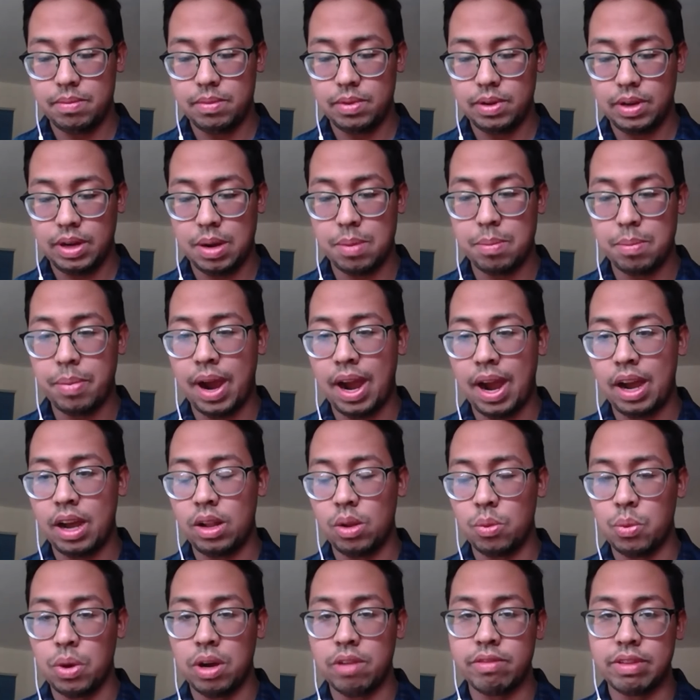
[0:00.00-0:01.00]

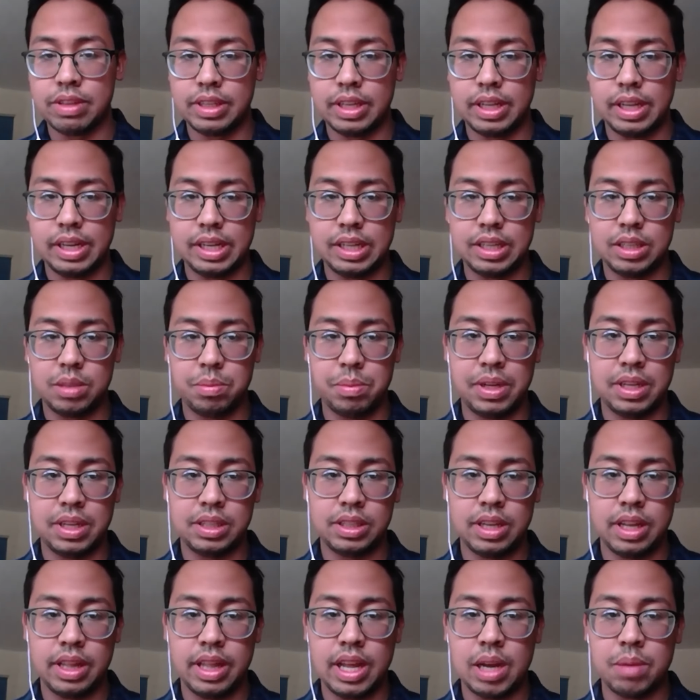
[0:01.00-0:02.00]
compile what resilience means
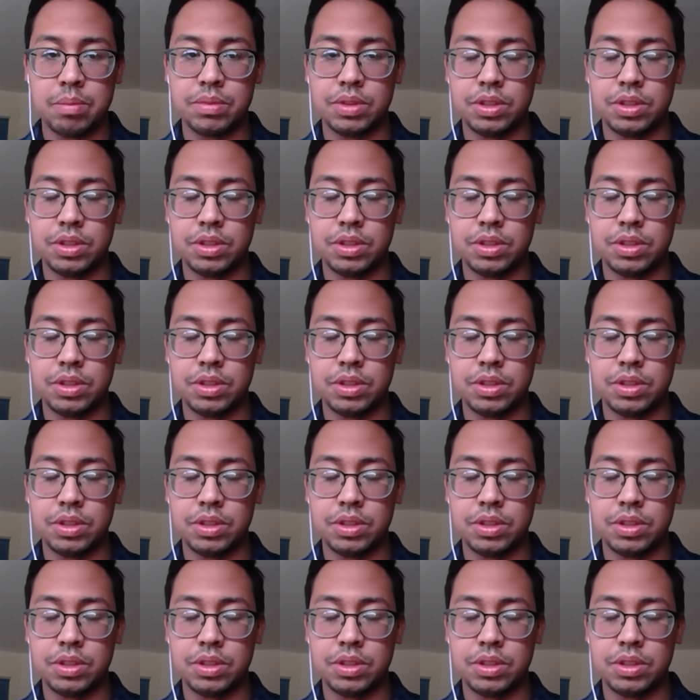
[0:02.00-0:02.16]
to them.